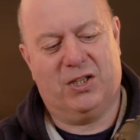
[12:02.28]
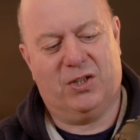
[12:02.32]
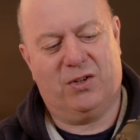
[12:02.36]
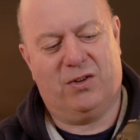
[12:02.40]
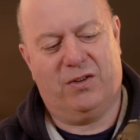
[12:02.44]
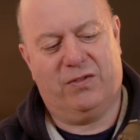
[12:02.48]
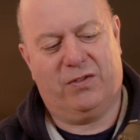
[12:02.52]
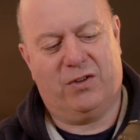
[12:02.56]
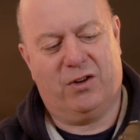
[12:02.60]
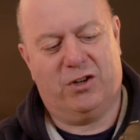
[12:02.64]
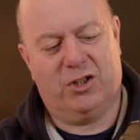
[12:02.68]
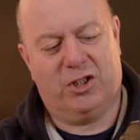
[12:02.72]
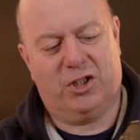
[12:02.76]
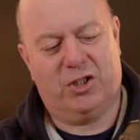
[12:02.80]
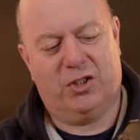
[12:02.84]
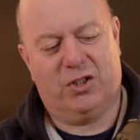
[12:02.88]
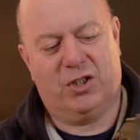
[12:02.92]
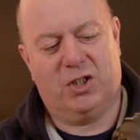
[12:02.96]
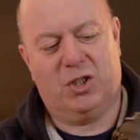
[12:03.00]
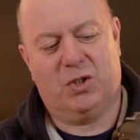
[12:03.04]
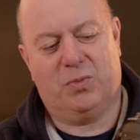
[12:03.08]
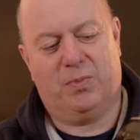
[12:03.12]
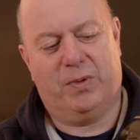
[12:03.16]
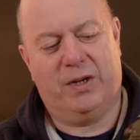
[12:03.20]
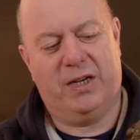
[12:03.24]
So I've got a
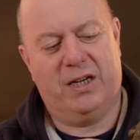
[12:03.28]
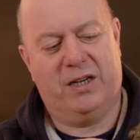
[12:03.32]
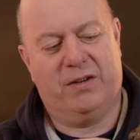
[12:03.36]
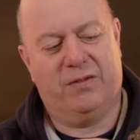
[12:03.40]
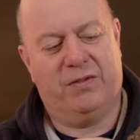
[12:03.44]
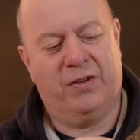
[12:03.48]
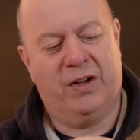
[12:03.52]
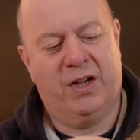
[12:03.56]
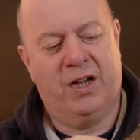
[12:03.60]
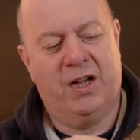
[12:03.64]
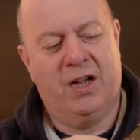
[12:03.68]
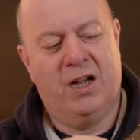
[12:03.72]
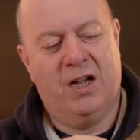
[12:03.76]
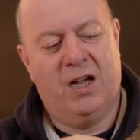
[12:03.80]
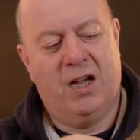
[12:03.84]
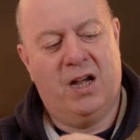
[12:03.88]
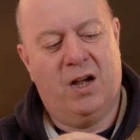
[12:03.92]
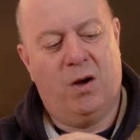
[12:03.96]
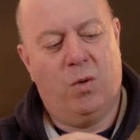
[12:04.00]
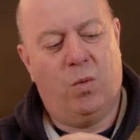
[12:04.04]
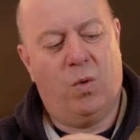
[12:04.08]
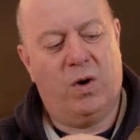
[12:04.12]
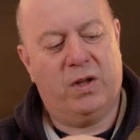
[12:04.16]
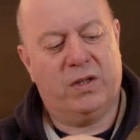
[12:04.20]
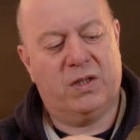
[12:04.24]
shutter speed of
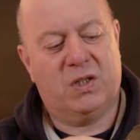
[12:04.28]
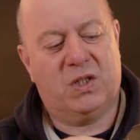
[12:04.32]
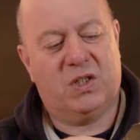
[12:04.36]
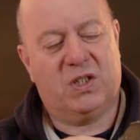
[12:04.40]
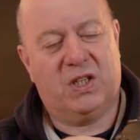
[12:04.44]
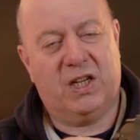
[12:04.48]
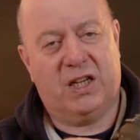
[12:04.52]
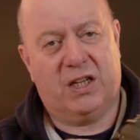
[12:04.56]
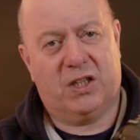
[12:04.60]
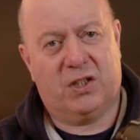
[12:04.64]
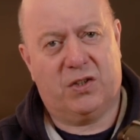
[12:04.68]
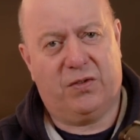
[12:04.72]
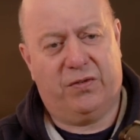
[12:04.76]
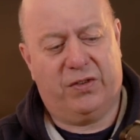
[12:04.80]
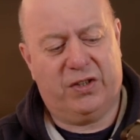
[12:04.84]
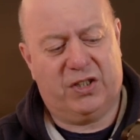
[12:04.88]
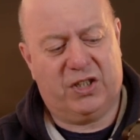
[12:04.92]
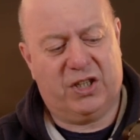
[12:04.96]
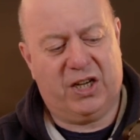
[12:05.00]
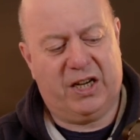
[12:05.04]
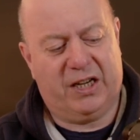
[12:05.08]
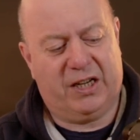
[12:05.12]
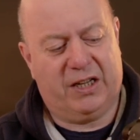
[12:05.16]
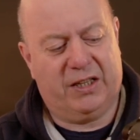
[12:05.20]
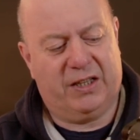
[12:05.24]
1/6 of a
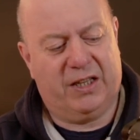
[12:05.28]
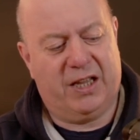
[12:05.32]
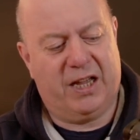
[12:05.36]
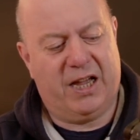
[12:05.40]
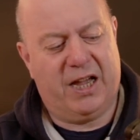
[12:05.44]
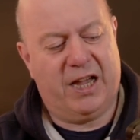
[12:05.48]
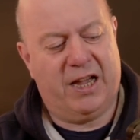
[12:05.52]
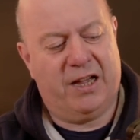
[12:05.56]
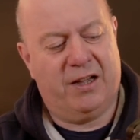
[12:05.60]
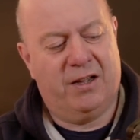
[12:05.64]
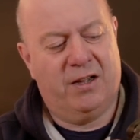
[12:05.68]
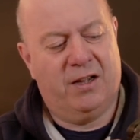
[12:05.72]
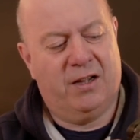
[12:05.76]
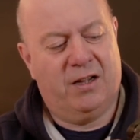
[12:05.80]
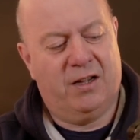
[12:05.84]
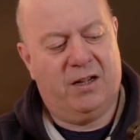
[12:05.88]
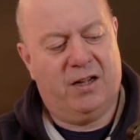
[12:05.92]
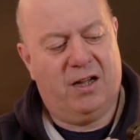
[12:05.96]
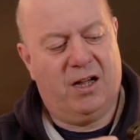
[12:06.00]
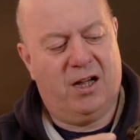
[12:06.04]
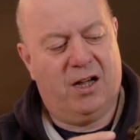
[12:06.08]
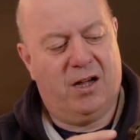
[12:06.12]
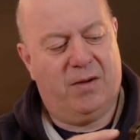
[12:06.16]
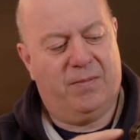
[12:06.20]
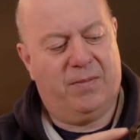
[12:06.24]
second there,
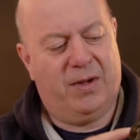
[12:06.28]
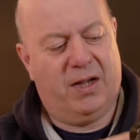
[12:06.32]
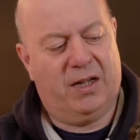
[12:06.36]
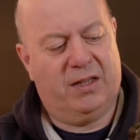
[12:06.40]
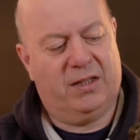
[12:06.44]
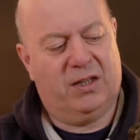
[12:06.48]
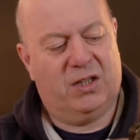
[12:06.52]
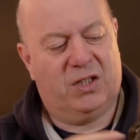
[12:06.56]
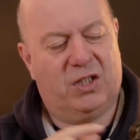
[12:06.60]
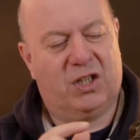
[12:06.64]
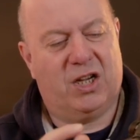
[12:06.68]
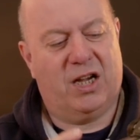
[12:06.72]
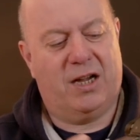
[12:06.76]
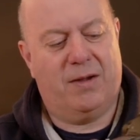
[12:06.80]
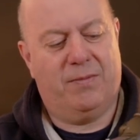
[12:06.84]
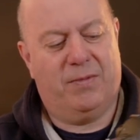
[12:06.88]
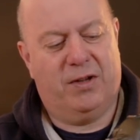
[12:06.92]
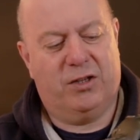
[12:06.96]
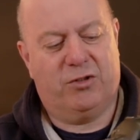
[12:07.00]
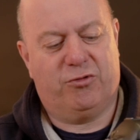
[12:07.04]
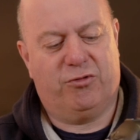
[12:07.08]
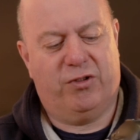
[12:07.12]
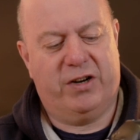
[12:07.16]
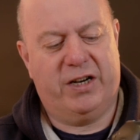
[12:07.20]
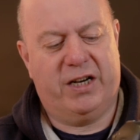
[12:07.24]
and the same
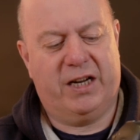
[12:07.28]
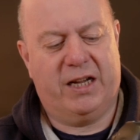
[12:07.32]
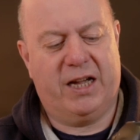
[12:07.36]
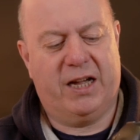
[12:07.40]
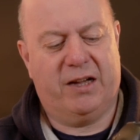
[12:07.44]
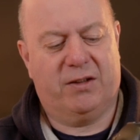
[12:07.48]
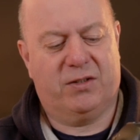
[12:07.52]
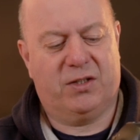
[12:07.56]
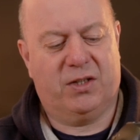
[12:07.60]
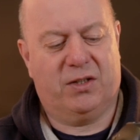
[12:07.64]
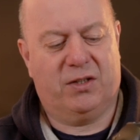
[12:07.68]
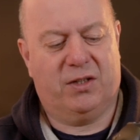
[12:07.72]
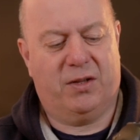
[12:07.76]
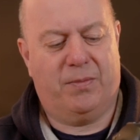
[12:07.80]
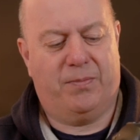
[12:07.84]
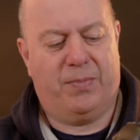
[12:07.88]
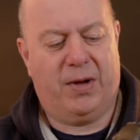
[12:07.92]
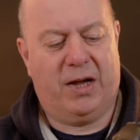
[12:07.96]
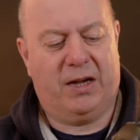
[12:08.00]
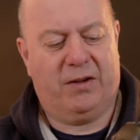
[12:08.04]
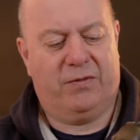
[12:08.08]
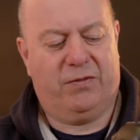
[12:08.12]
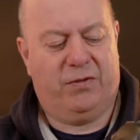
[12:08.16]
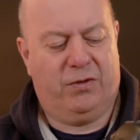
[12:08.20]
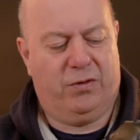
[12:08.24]
it's reading out on the
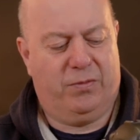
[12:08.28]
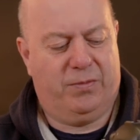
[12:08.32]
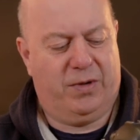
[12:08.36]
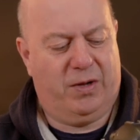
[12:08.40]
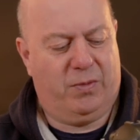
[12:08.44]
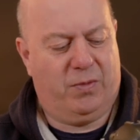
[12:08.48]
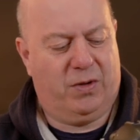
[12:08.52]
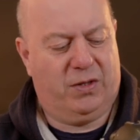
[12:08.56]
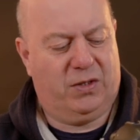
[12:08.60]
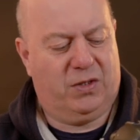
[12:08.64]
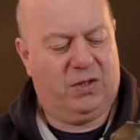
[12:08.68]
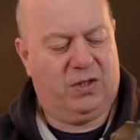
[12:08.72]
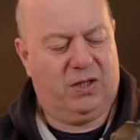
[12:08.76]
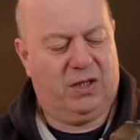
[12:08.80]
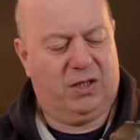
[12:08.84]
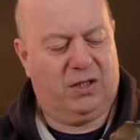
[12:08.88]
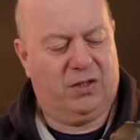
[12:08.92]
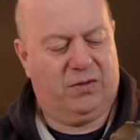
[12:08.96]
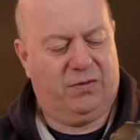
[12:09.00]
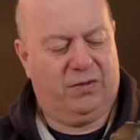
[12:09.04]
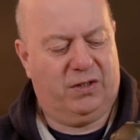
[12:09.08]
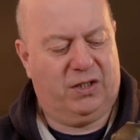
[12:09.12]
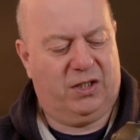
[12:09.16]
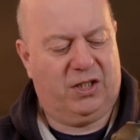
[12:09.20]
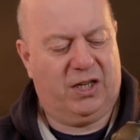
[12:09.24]
back for me, 1/6
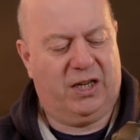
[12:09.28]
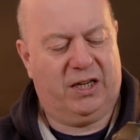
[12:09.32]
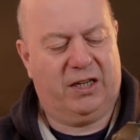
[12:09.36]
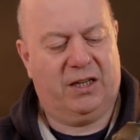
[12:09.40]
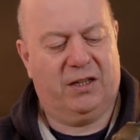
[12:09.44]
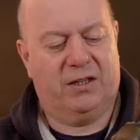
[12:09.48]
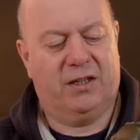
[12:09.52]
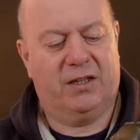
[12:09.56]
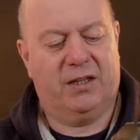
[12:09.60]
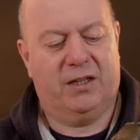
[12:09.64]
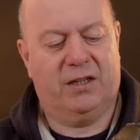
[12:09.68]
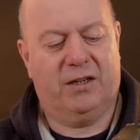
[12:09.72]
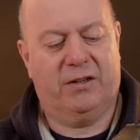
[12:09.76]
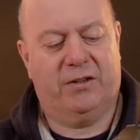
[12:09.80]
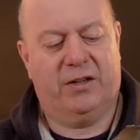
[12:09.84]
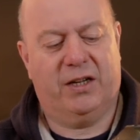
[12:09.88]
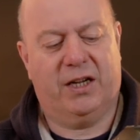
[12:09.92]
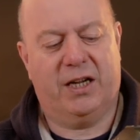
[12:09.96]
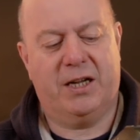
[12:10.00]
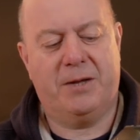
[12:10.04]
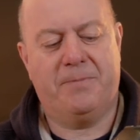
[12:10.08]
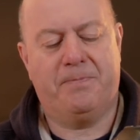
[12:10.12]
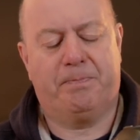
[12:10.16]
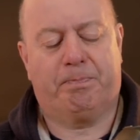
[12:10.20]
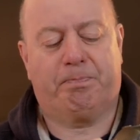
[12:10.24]
of a second,
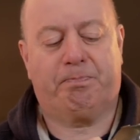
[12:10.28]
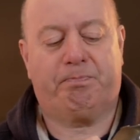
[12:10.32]
okay?